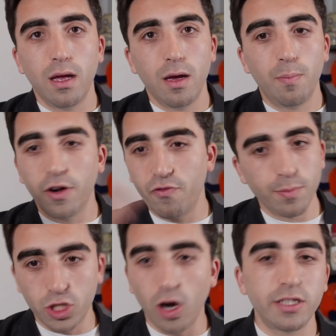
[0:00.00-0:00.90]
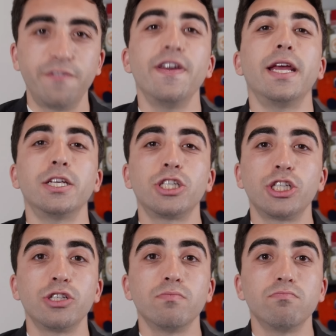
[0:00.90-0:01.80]
But from start to
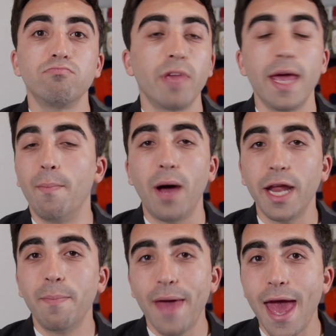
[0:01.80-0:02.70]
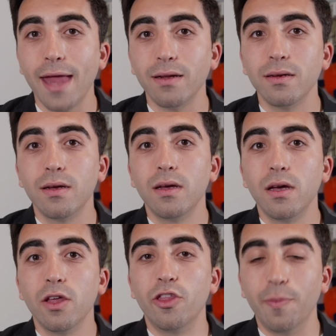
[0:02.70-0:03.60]
finish, it might have been
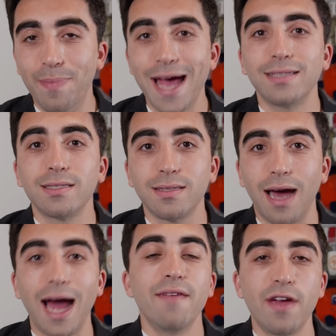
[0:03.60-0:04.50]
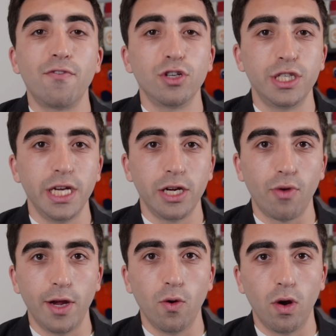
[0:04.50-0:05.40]
the best I've ever seen
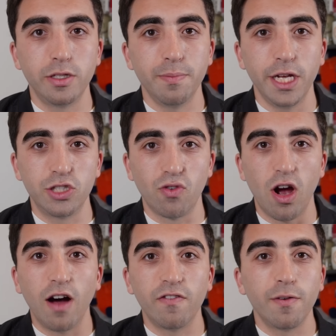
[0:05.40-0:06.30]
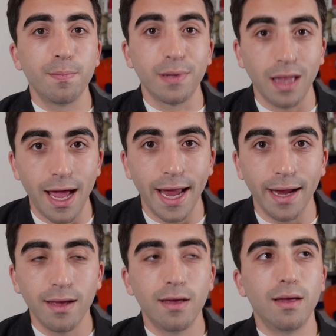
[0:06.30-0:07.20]
Grigor Dimitrov play.
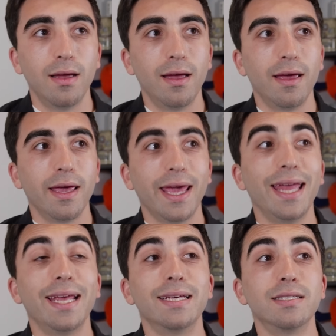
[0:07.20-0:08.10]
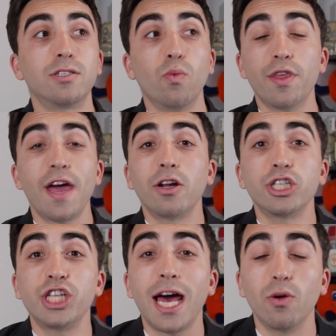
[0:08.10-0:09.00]
It is, without a
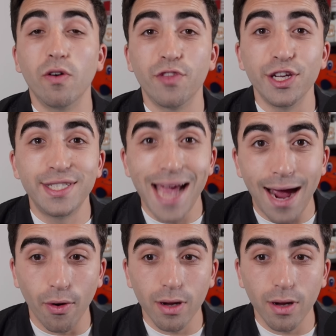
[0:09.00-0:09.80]
shadow of the doubt,